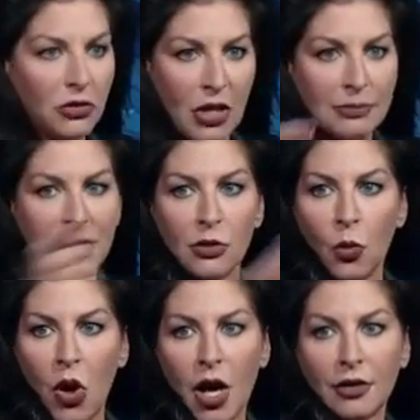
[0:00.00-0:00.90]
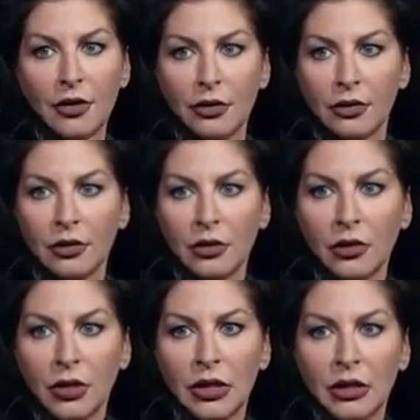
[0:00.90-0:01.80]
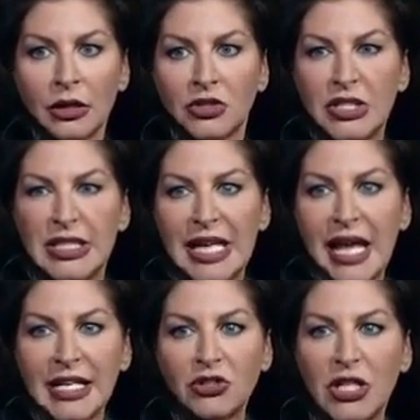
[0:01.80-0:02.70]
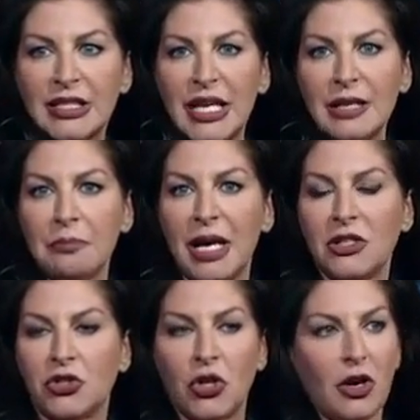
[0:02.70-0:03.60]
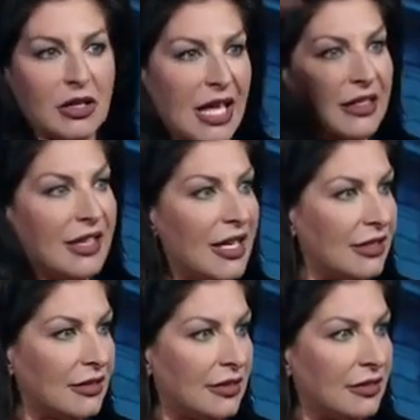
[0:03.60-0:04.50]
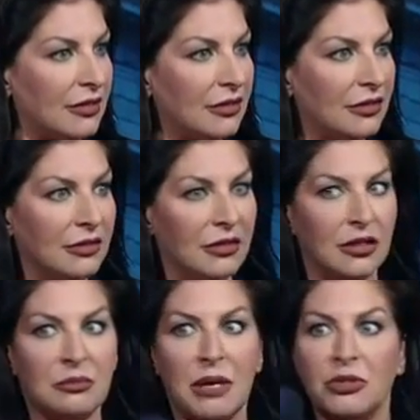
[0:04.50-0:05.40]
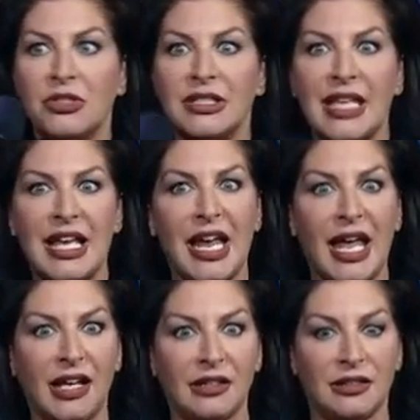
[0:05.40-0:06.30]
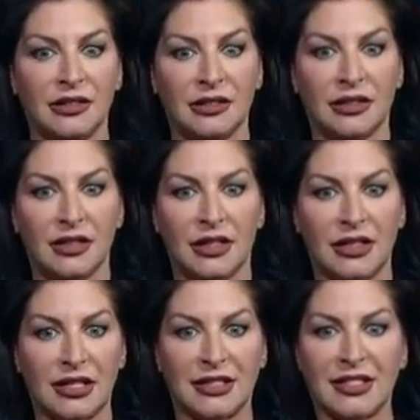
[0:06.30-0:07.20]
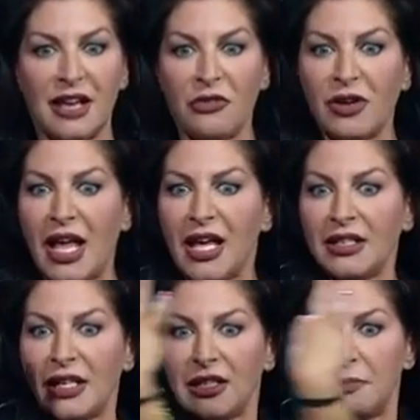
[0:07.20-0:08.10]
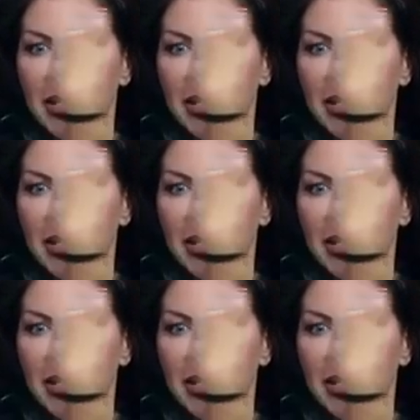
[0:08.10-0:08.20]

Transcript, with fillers: jumps in the water. She's naked. She gets eaten by the shark. Then this. Remember just that hand? That severed hand on the